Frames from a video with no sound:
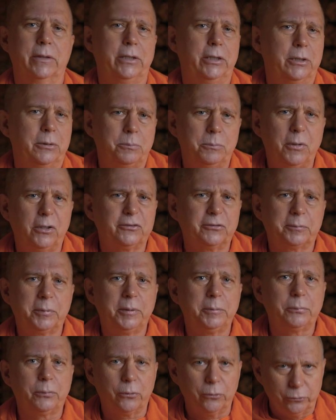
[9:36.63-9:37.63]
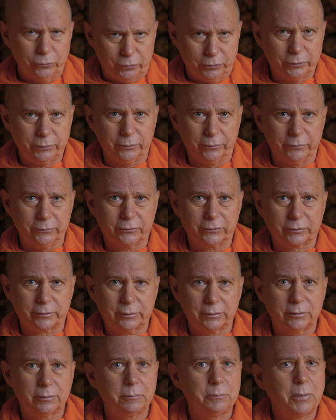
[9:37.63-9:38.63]
It must be produced
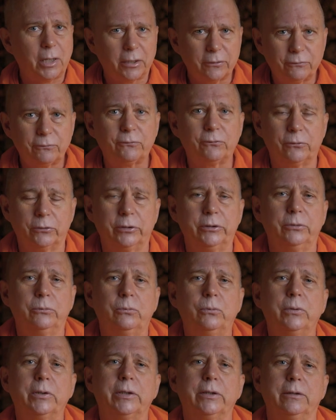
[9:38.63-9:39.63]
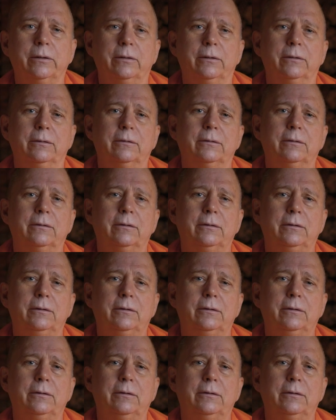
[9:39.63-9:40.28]
by free will.